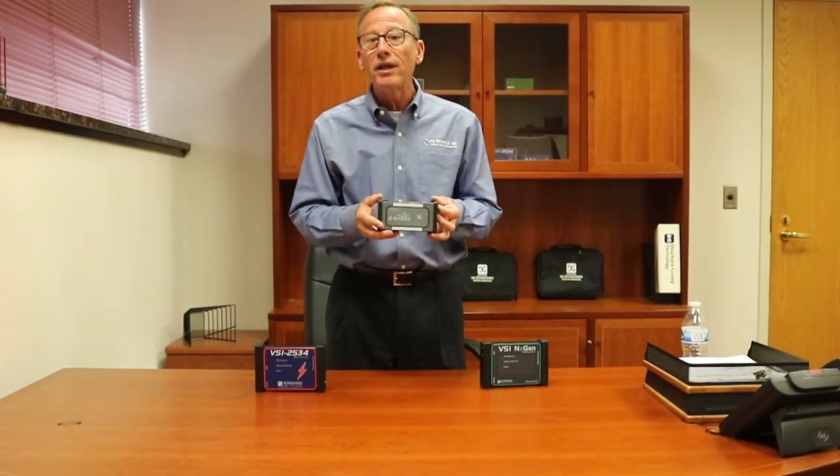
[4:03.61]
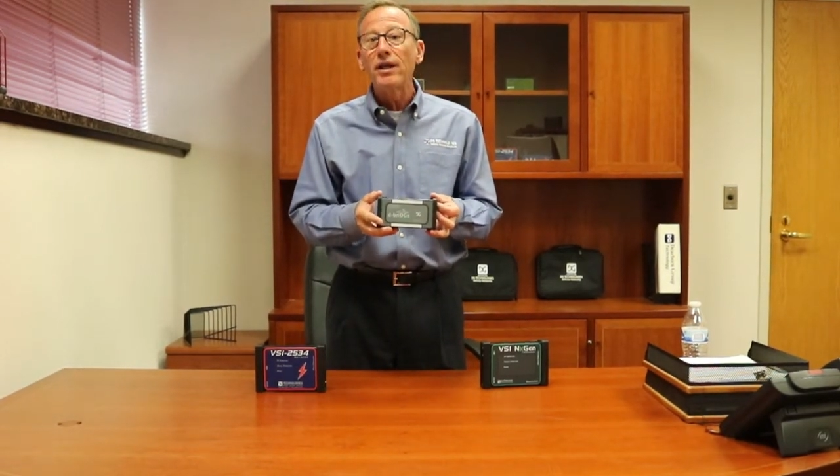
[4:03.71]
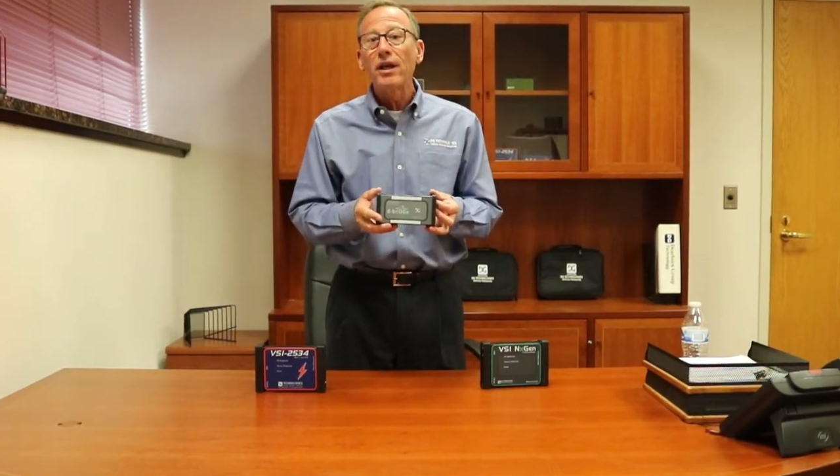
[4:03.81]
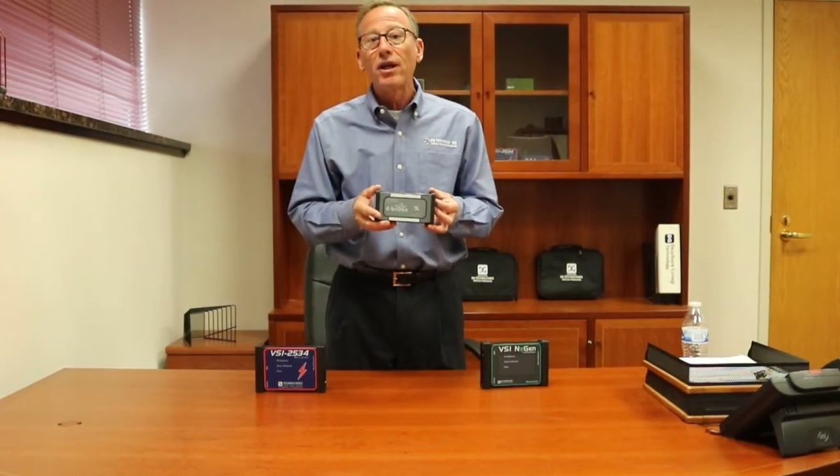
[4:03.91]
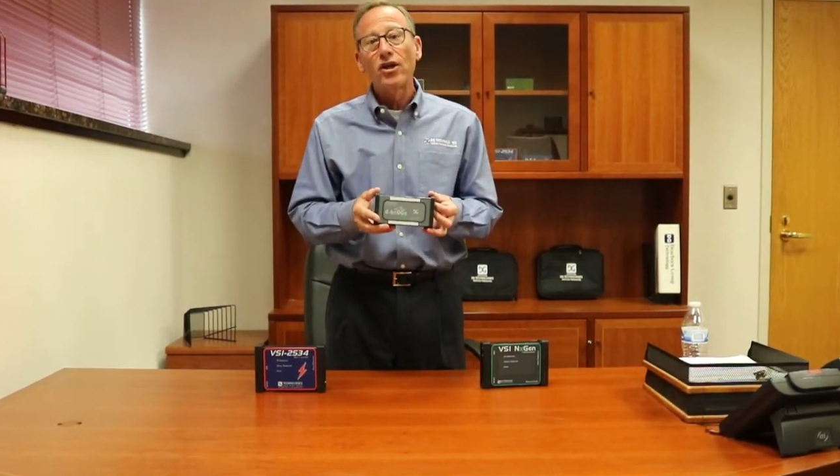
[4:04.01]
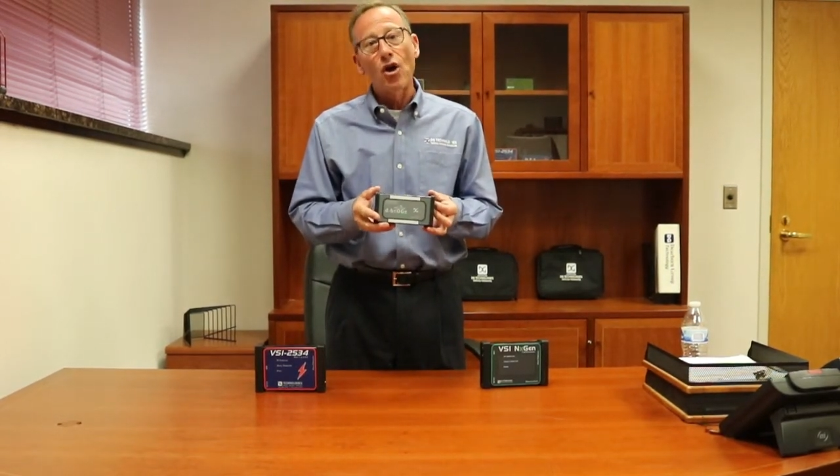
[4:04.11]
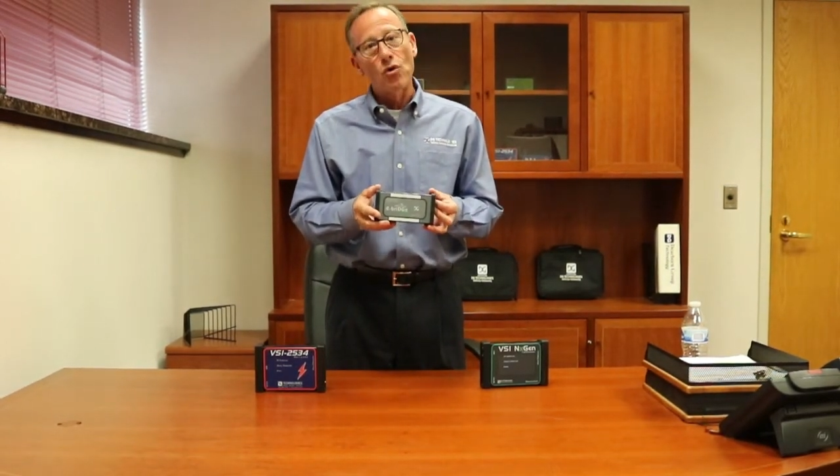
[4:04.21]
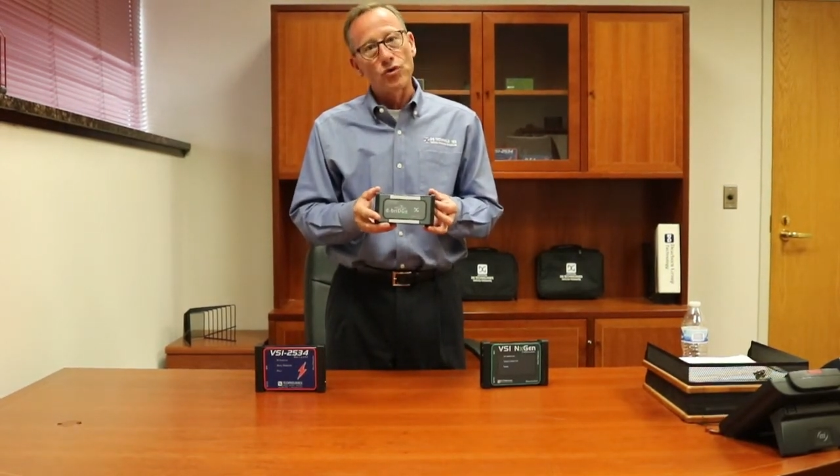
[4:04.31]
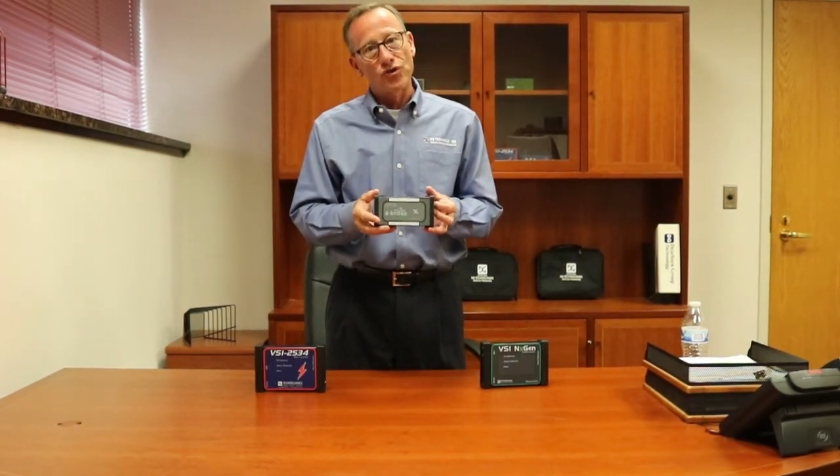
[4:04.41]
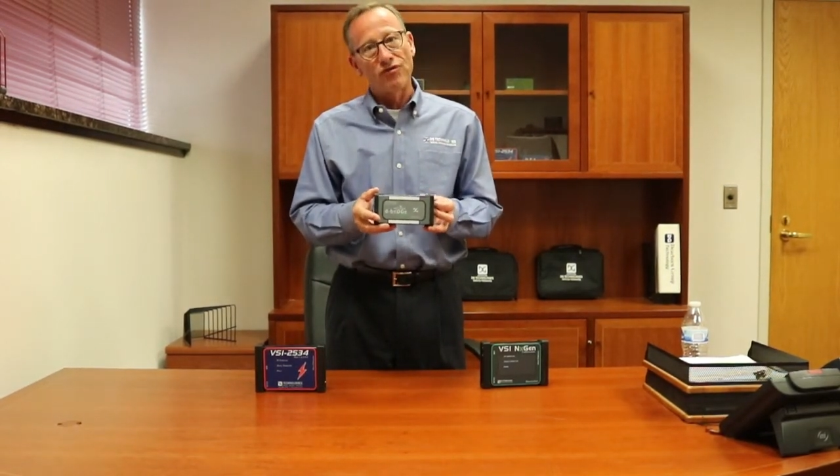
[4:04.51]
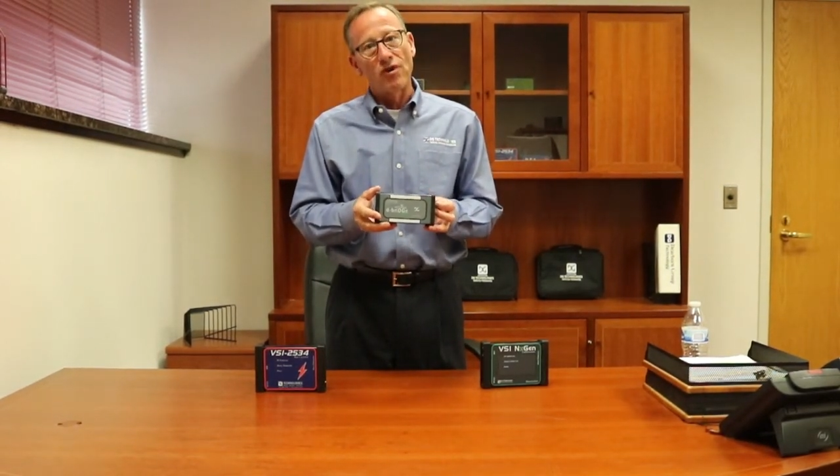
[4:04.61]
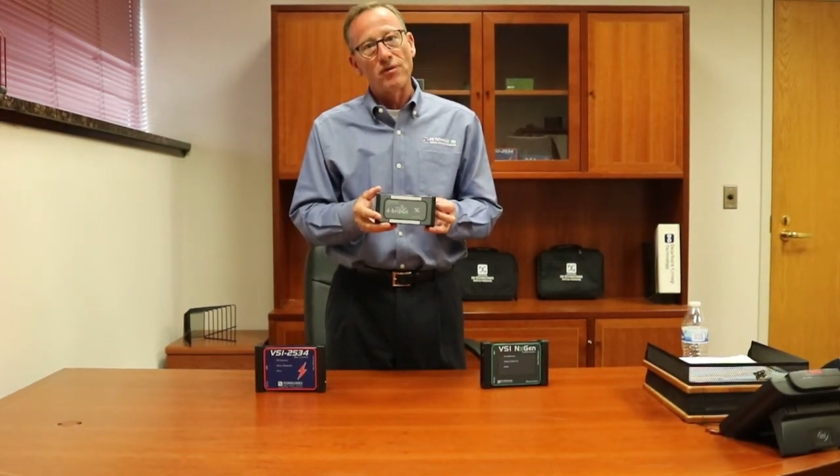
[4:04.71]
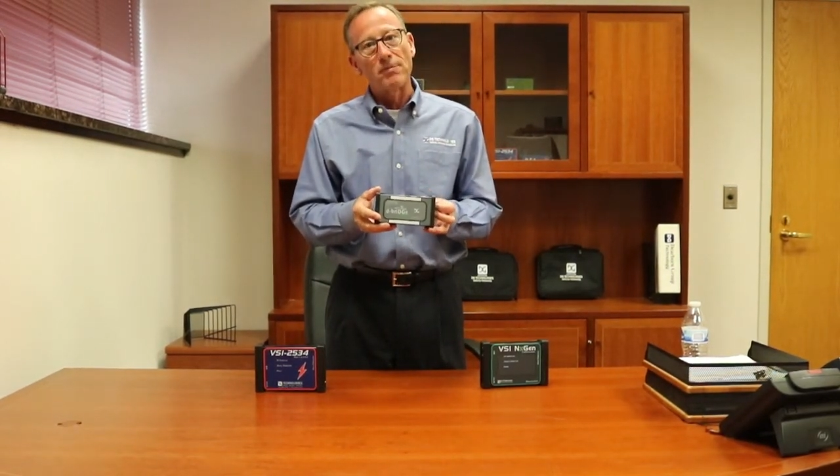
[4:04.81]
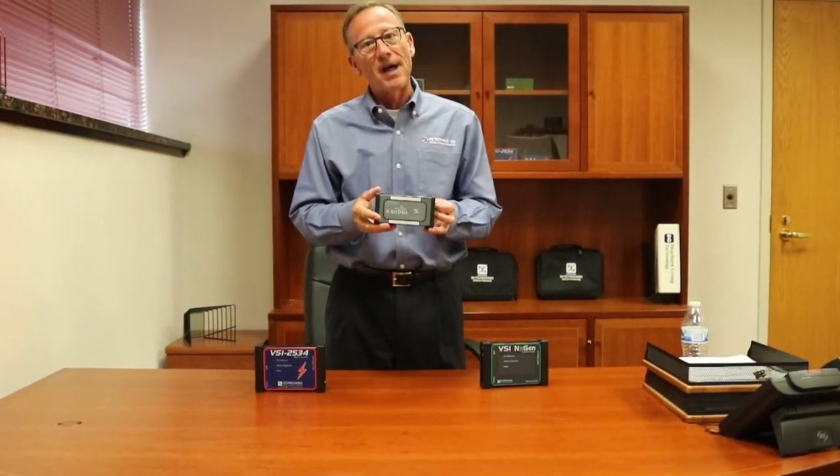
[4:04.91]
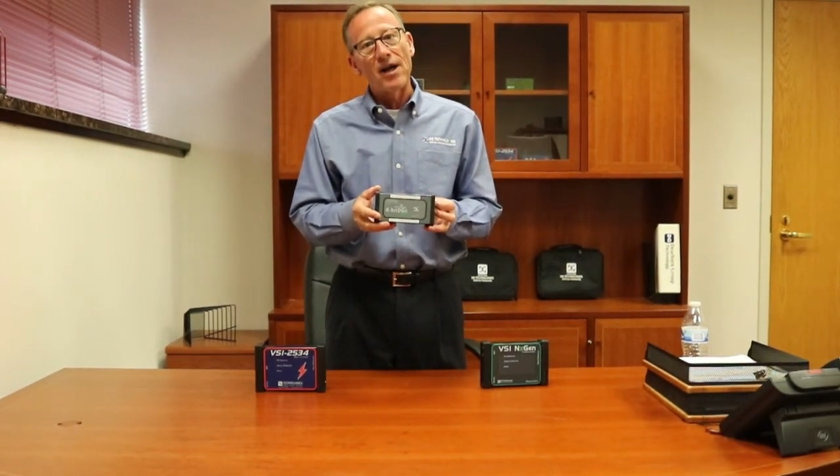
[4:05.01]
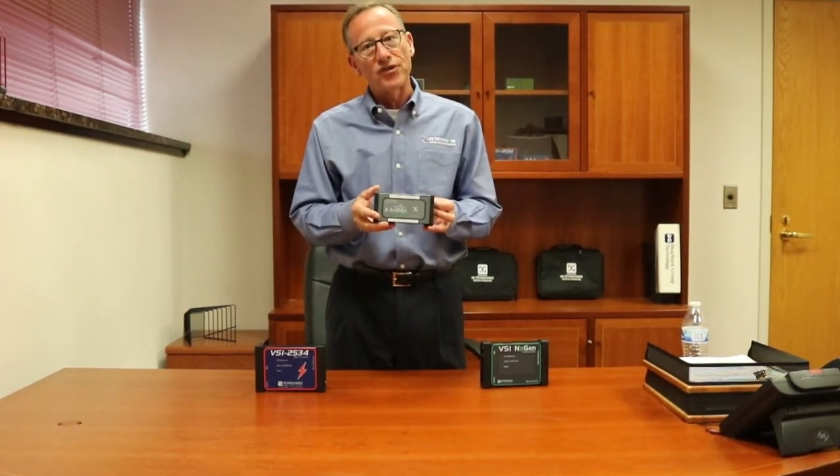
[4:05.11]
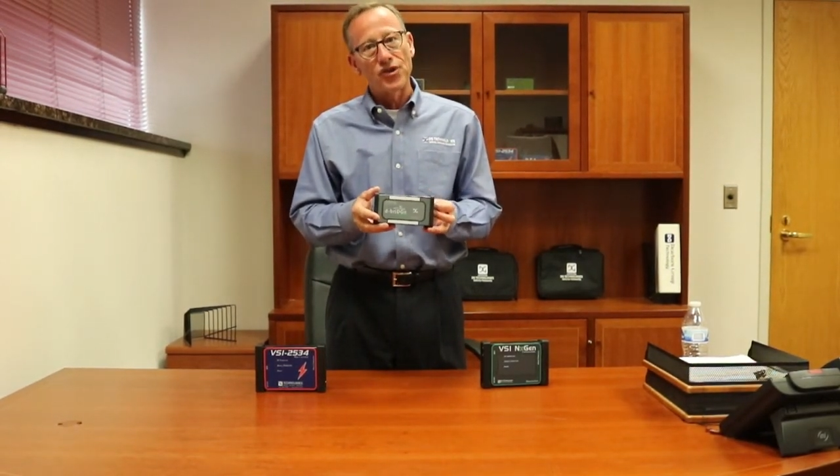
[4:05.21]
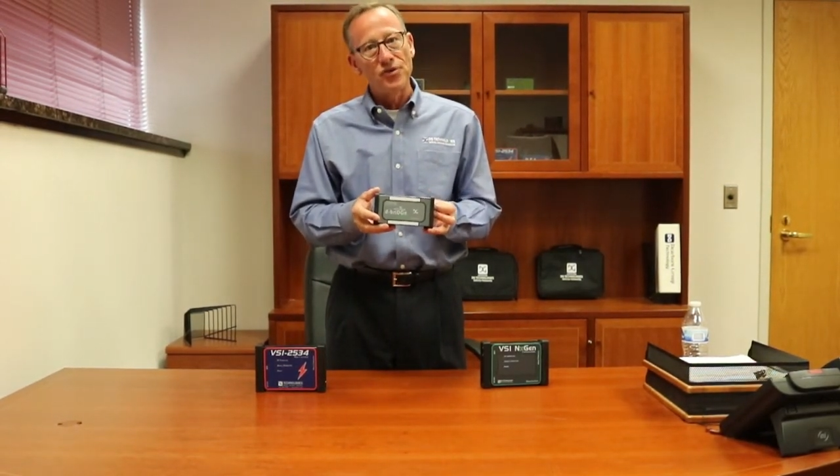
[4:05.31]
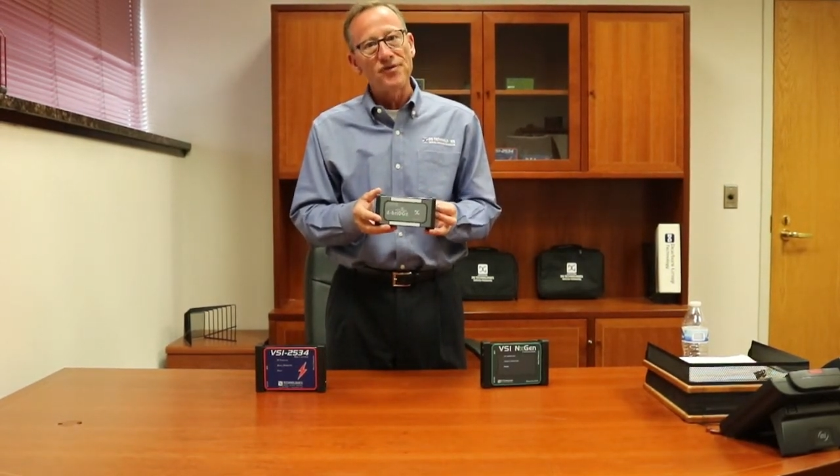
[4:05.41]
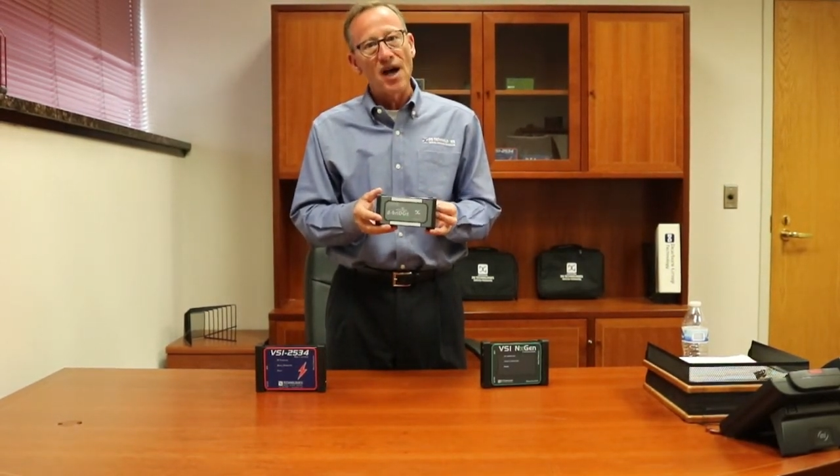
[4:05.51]
goes from about
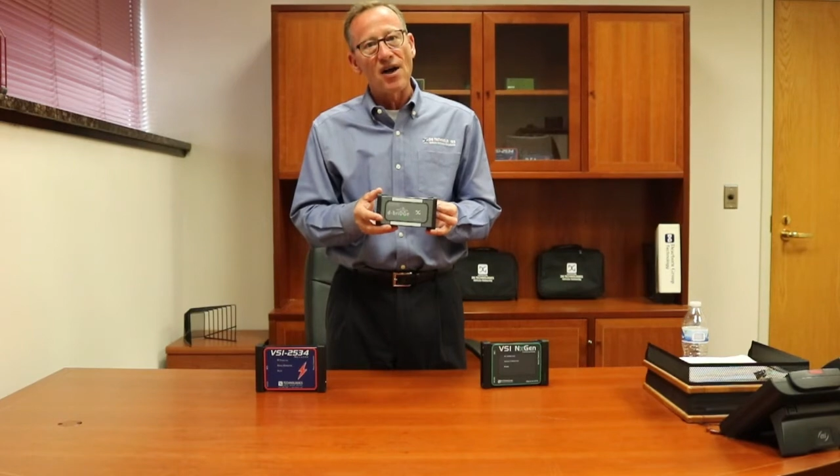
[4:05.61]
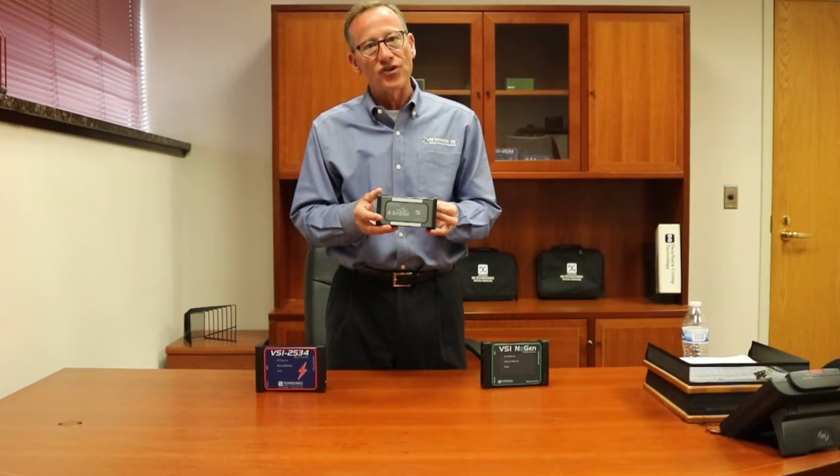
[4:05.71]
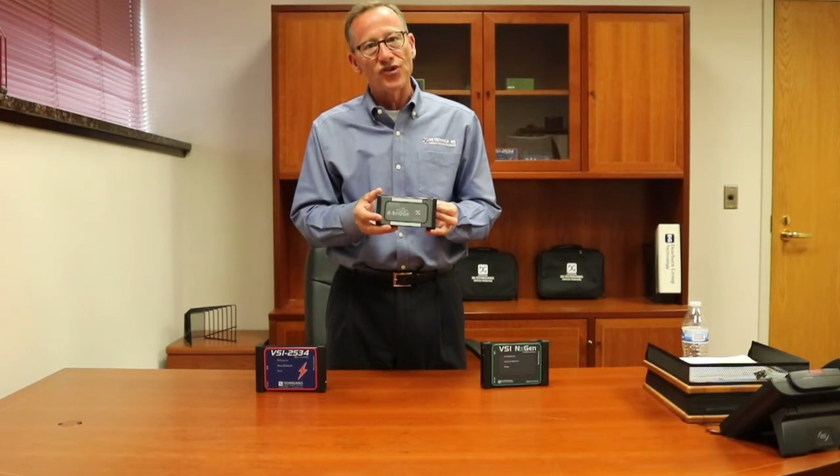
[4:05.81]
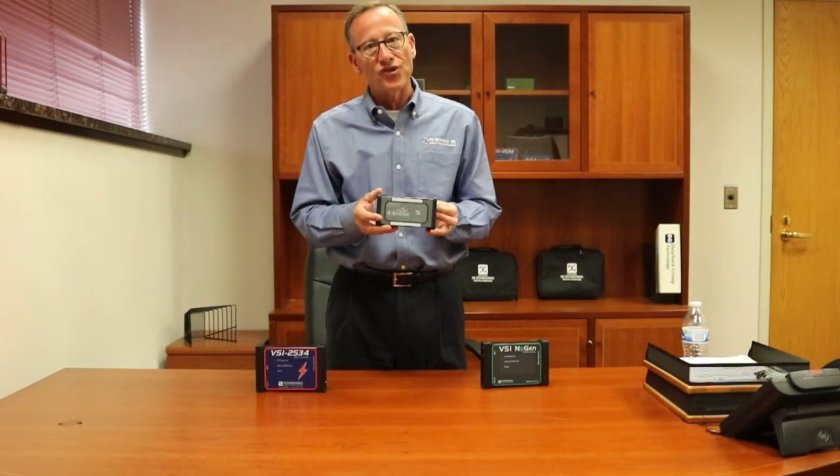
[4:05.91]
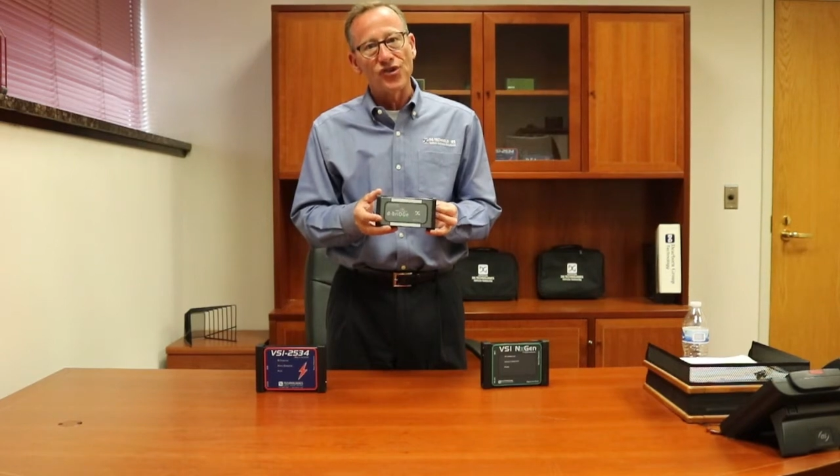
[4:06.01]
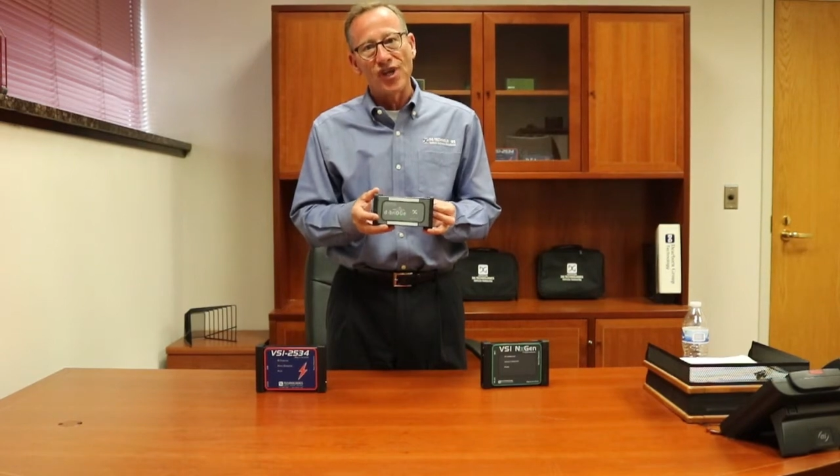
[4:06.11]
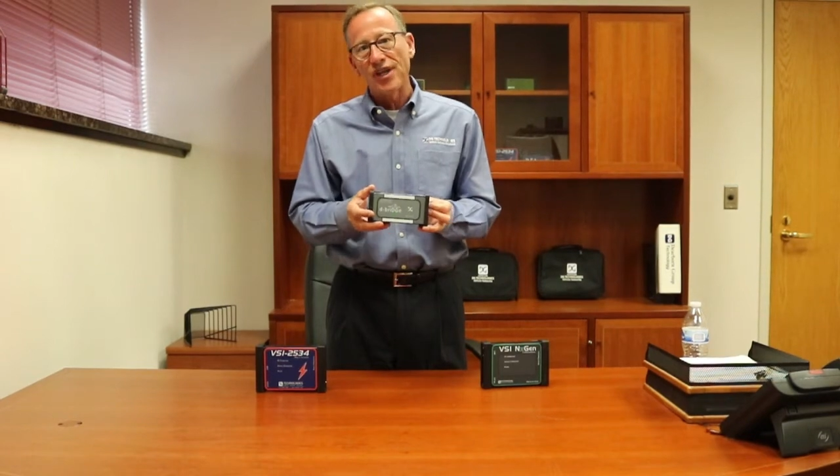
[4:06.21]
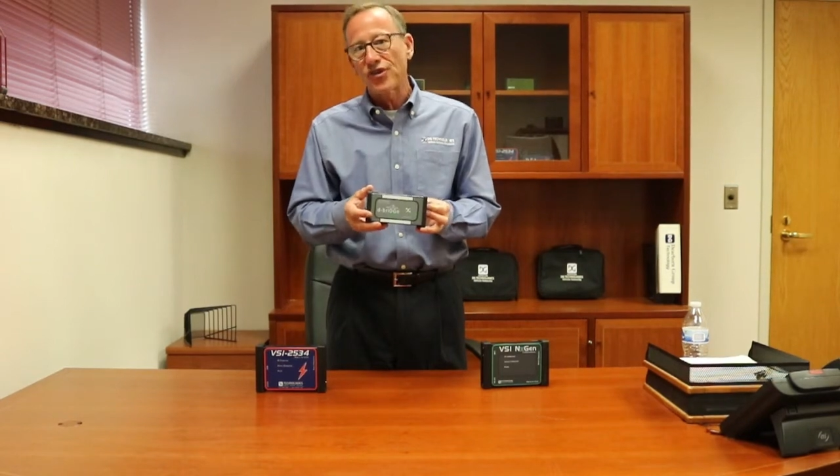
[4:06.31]
2006